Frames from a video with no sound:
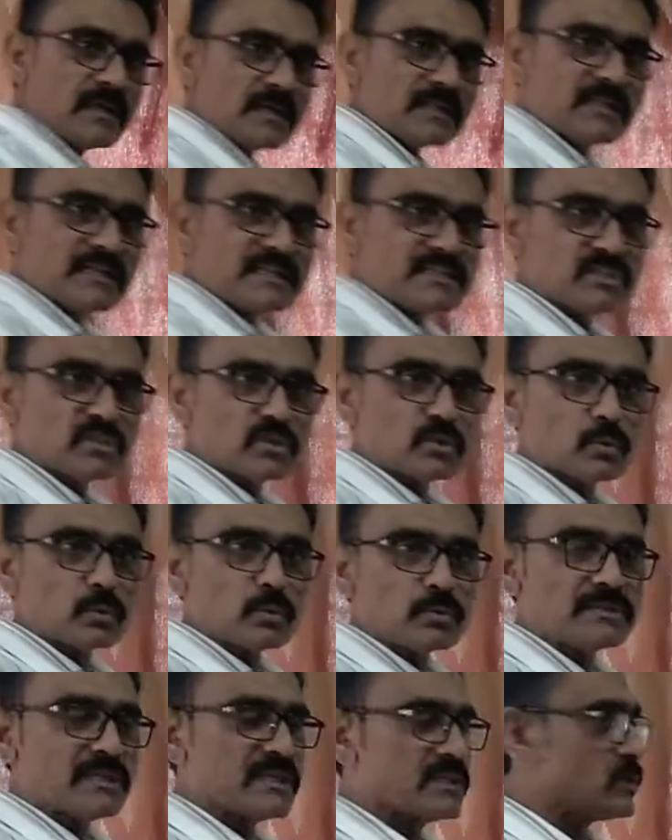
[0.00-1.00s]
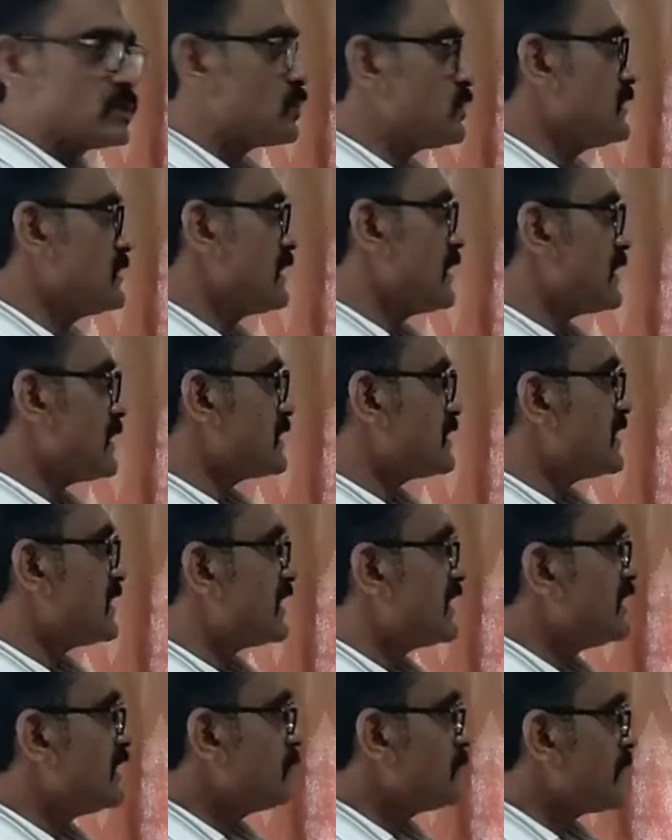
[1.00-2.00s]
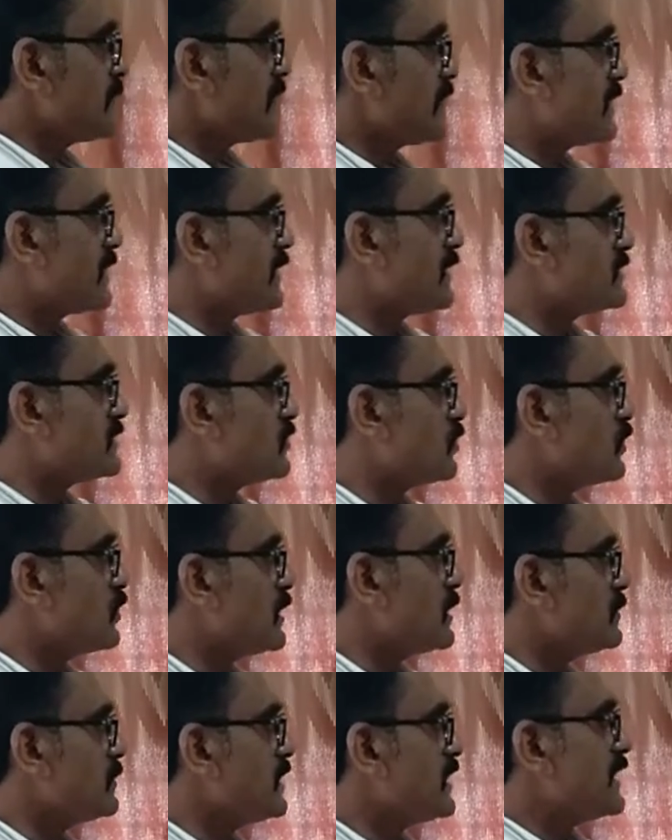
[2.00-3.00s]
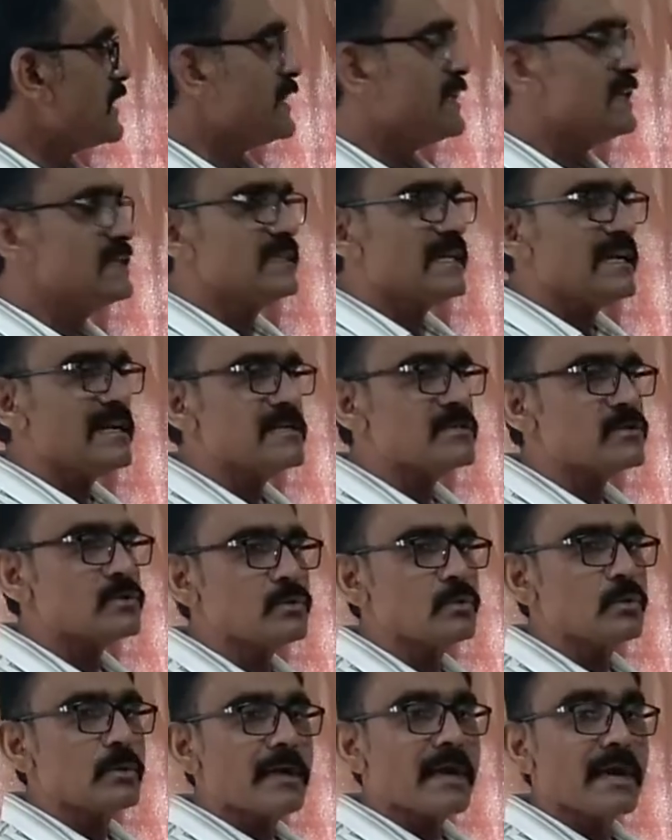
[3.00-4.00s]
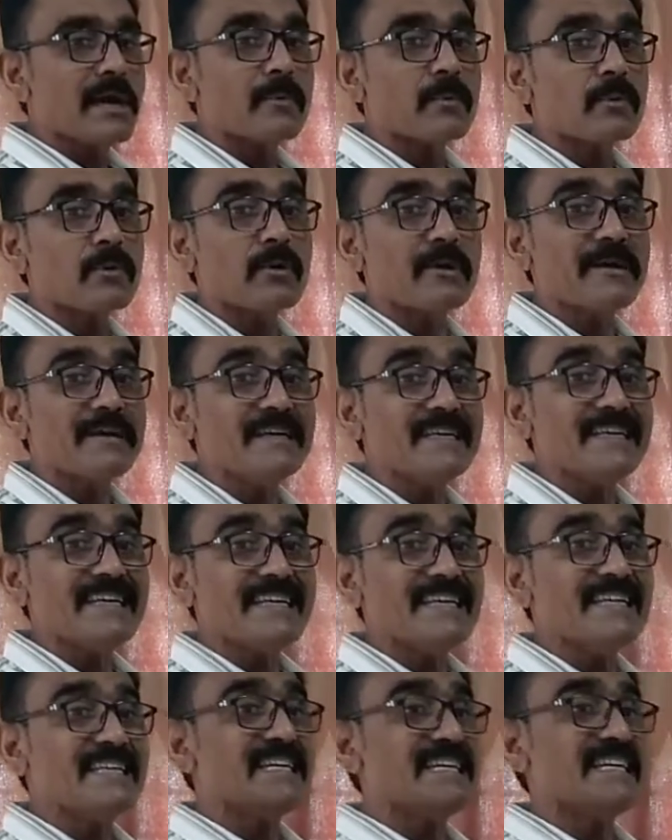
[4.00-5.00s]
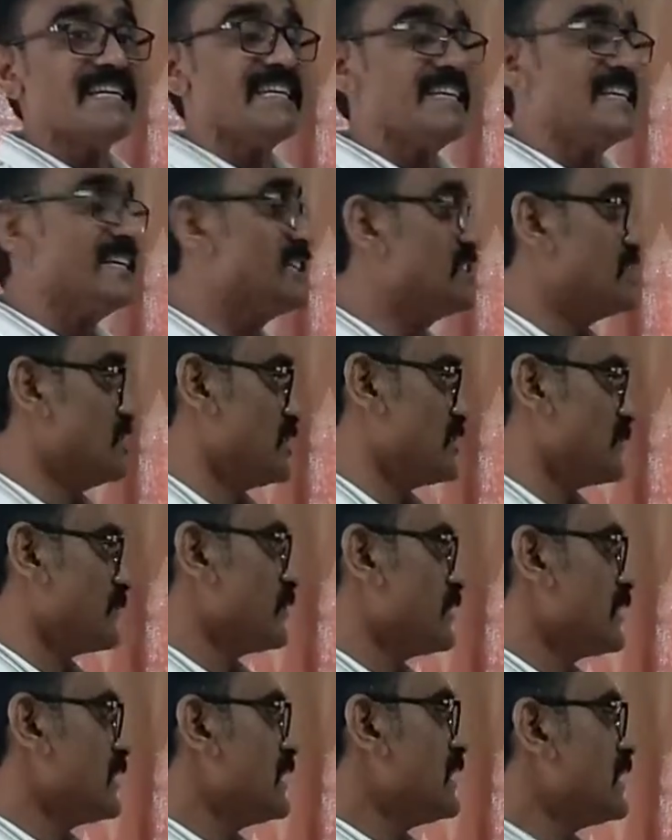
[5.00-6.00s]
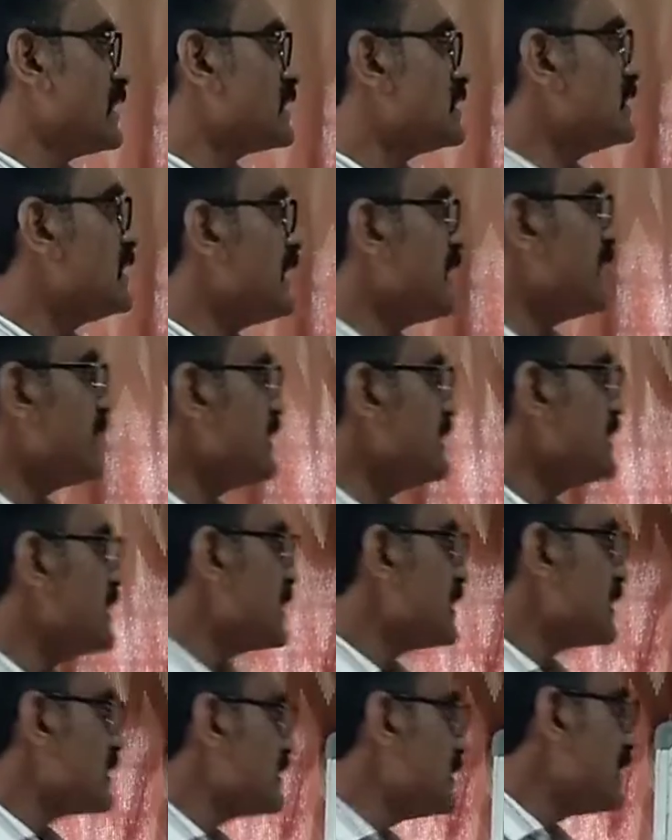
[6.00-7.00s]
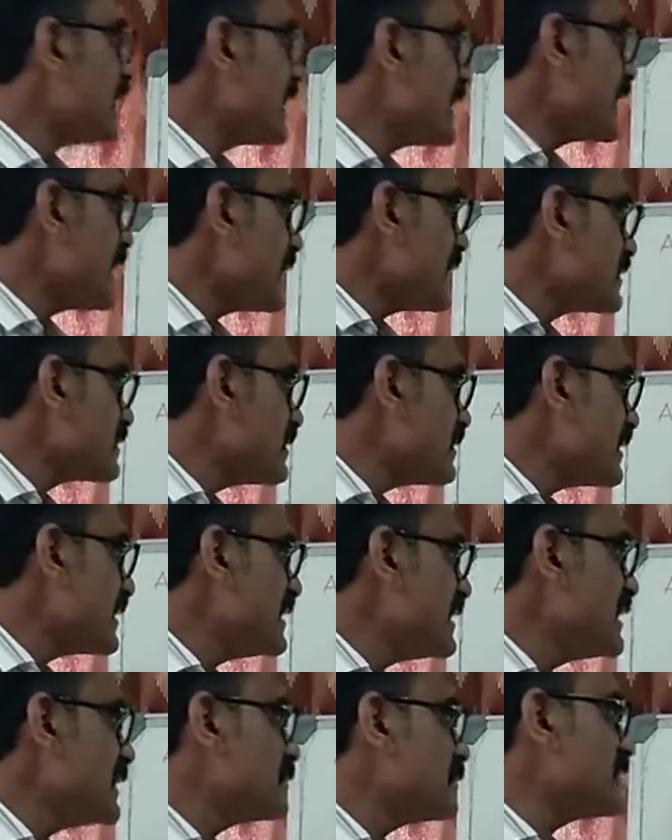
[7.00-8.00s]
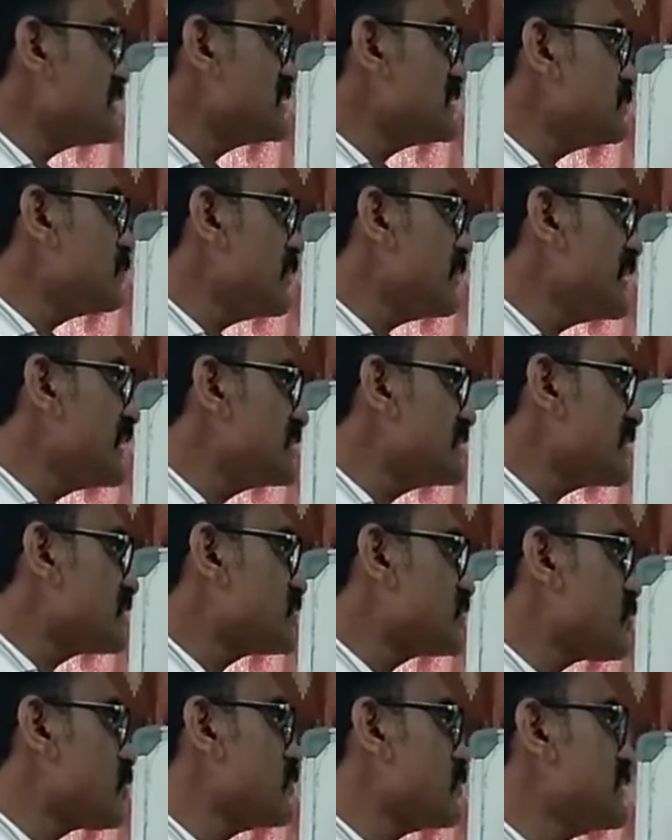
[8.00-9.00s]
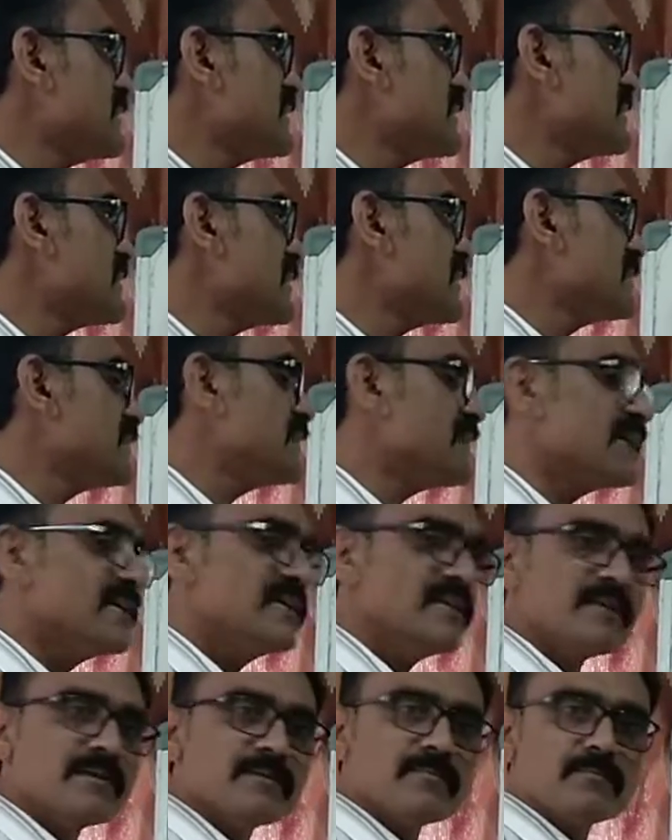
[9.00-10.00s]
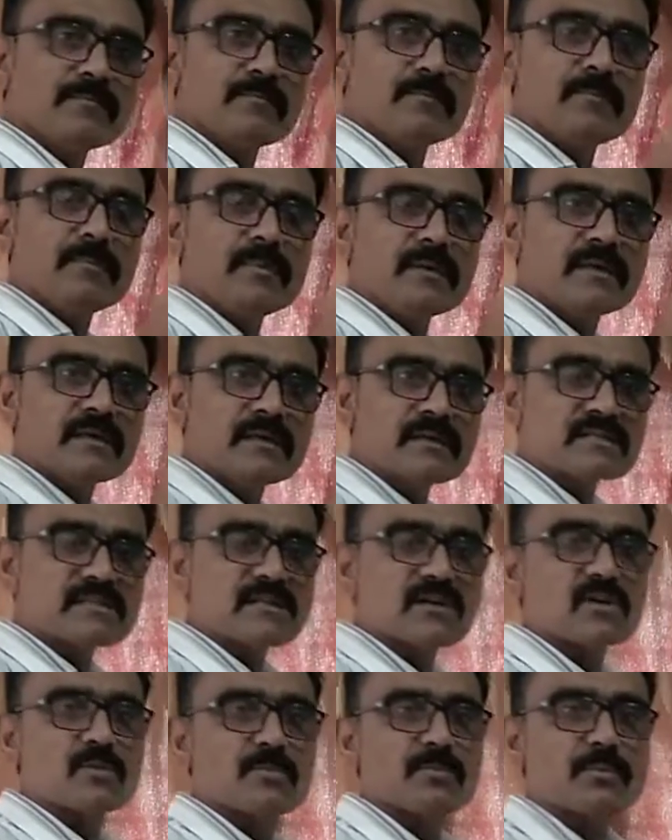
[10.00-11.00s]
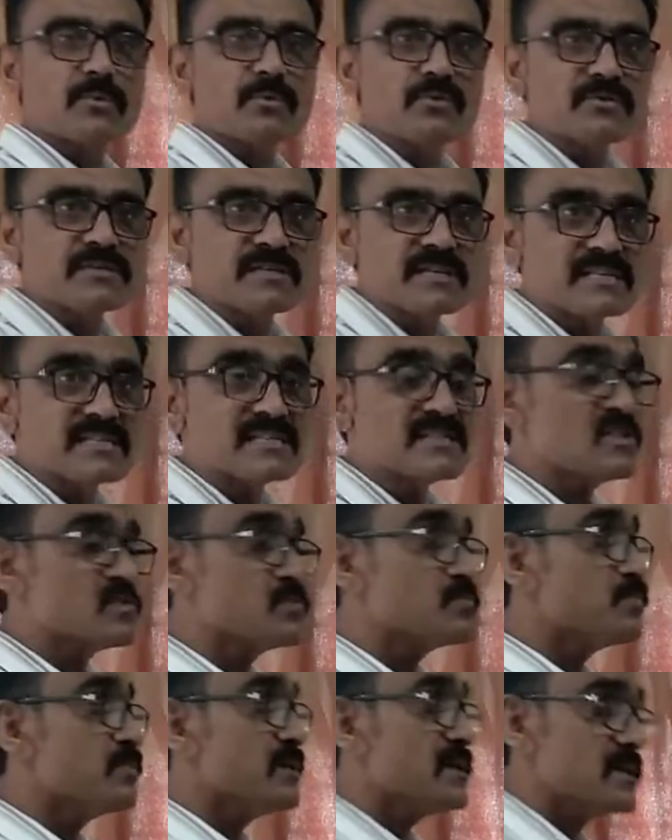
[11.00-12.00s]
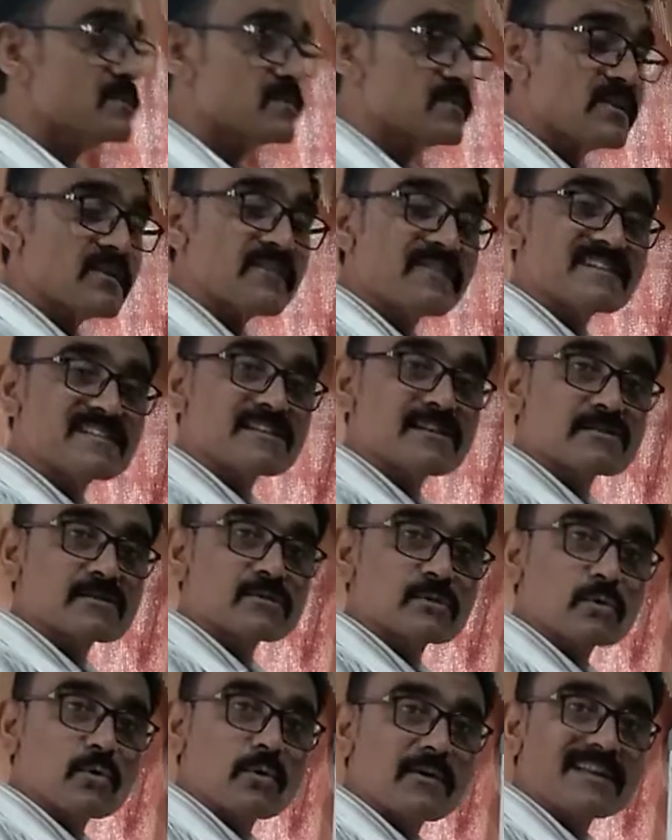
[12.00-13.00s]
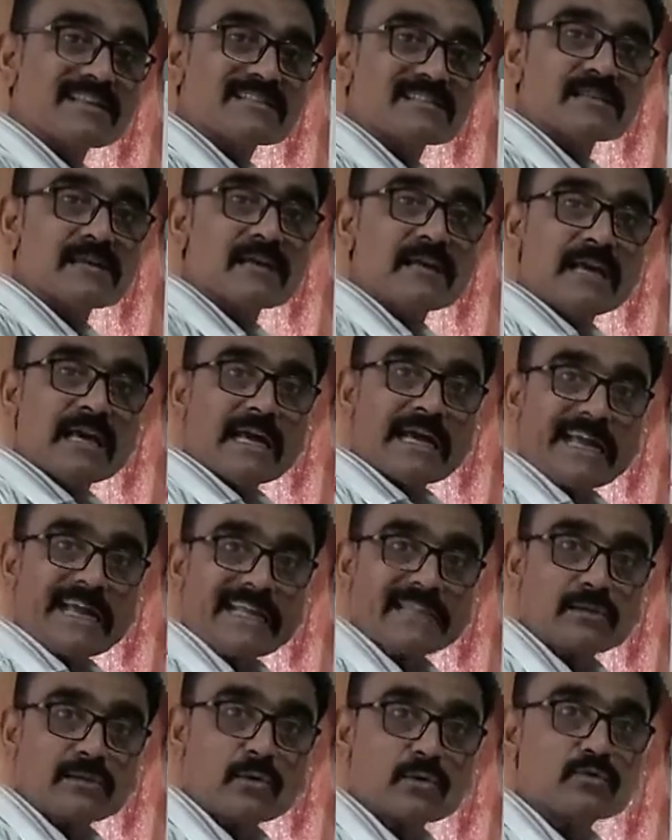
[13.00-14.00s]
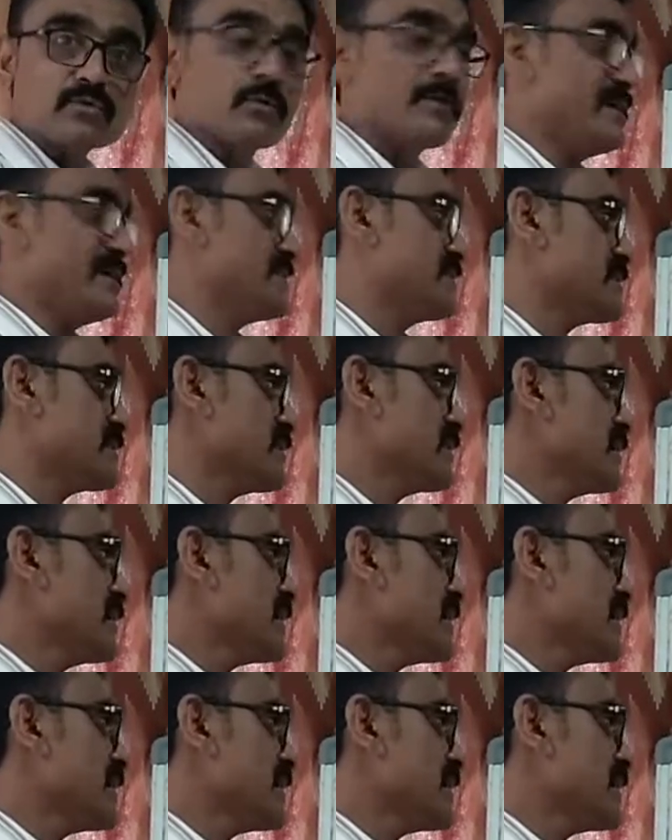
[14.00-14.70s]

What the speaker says: That is a two sex organ, antheridium and archegonium. It is also haploid in nature. Then that antheridium, that is male sex organ, that is antheridium bears or produces sperms, or it is also called as a anthrophytes.